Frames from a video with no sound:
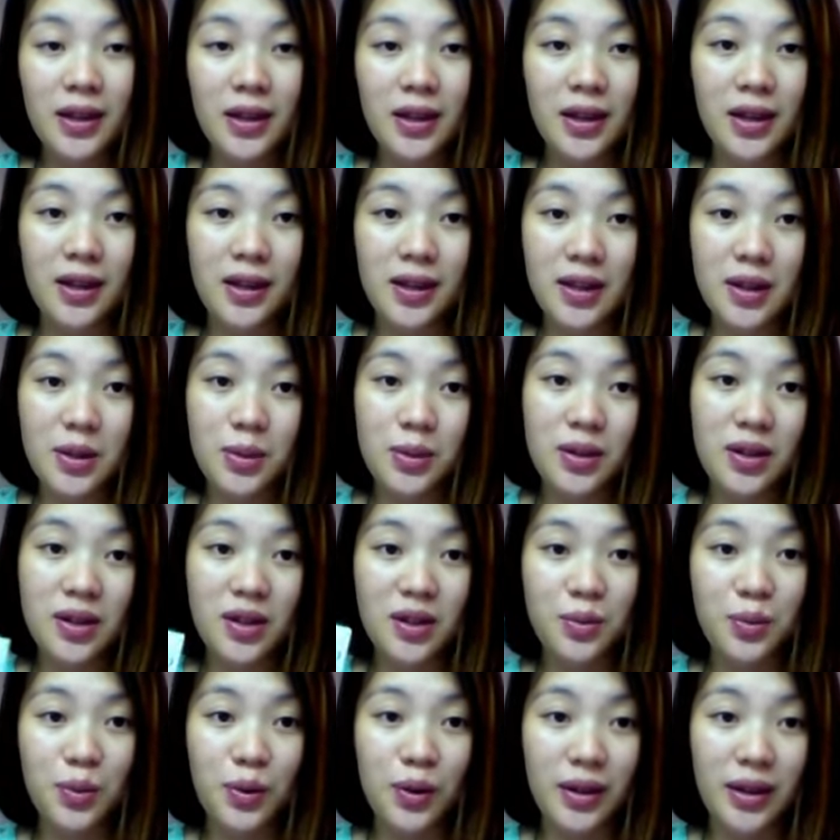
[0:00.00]
and this one
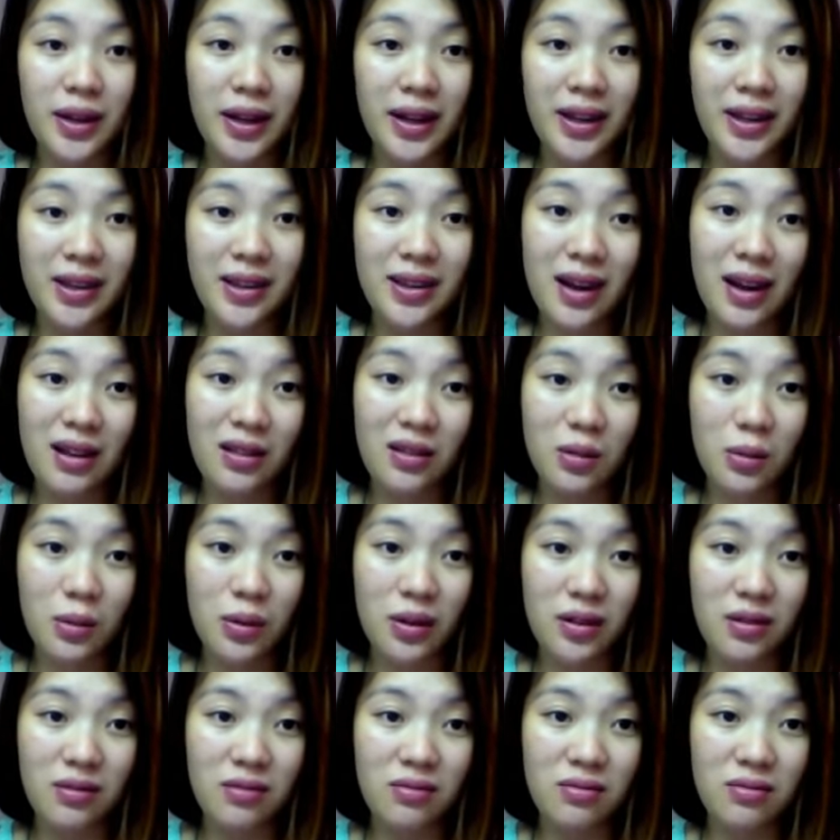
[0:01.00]
is more like yellow
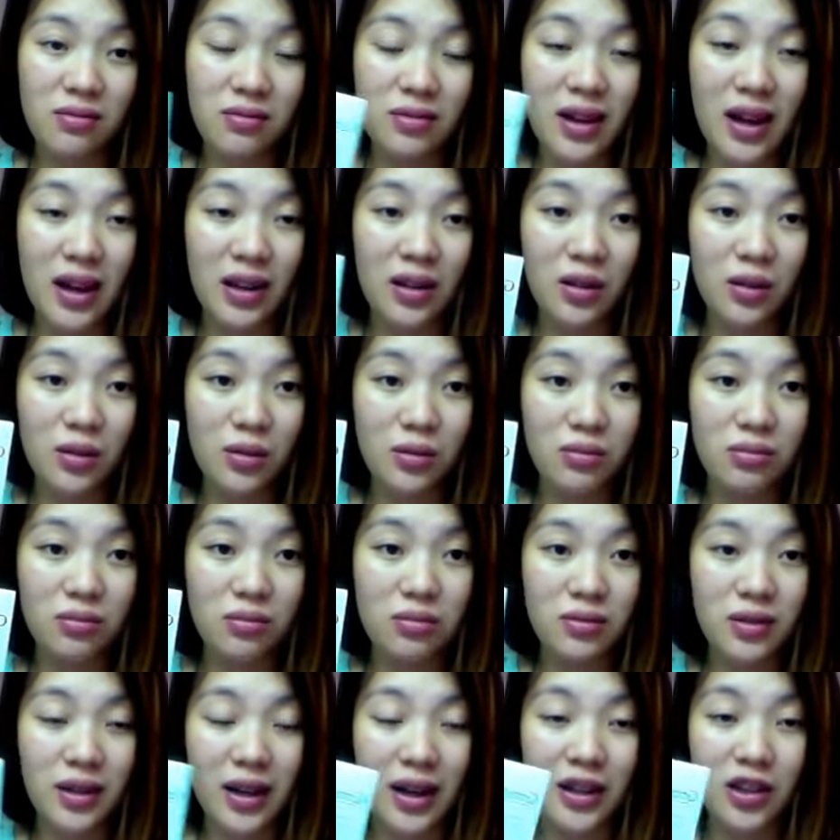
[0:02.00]

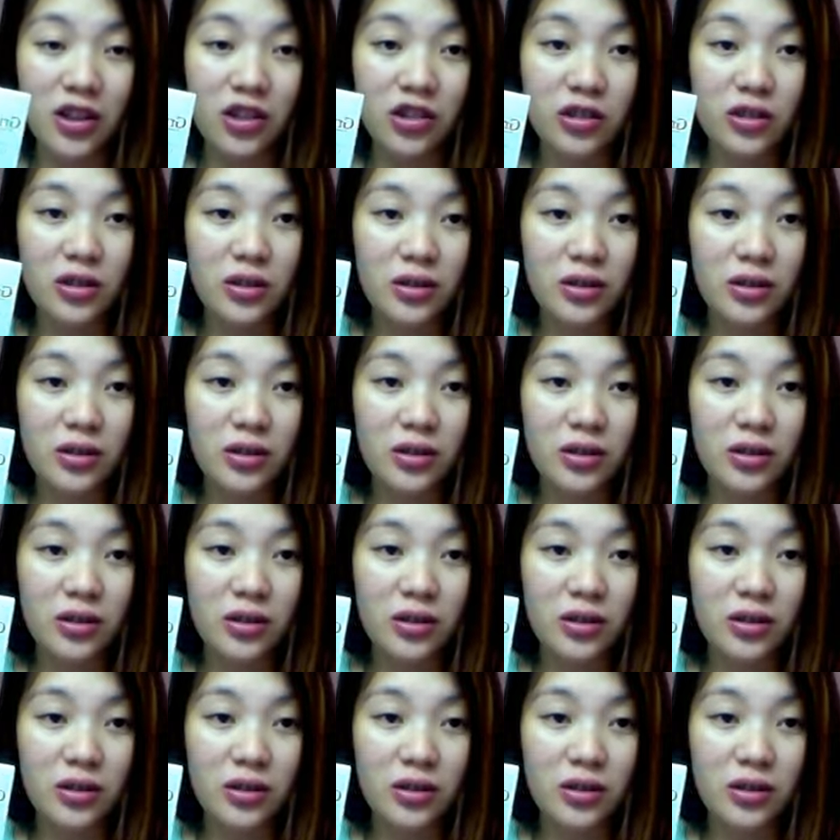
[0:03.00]
color.